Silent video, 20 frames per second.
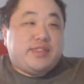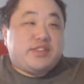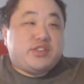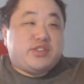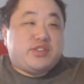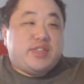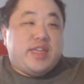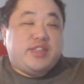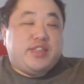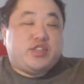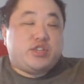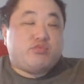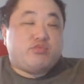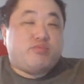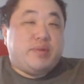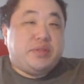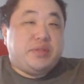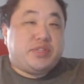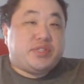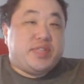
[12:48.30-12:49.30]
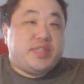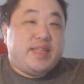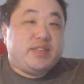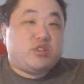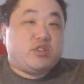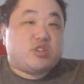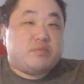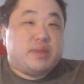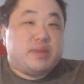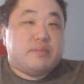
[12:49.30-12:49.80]
It just really doesn't
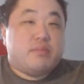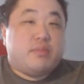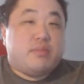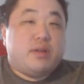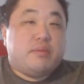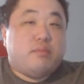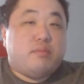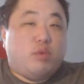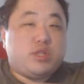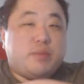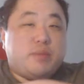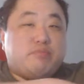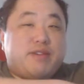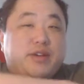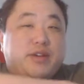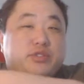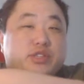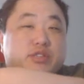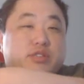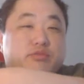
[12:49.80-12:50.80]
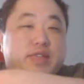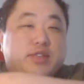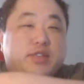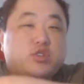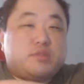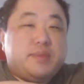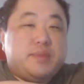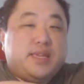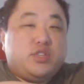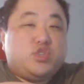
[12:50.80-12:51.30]
interest me. Multiplayer doesn't
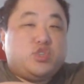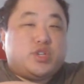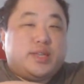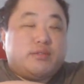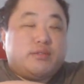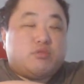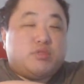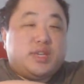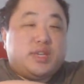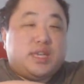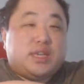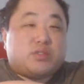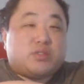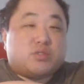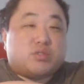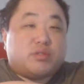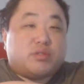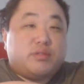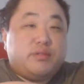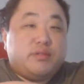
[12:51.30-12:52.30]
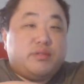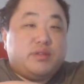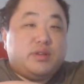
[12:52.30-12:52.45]
interest me in general either.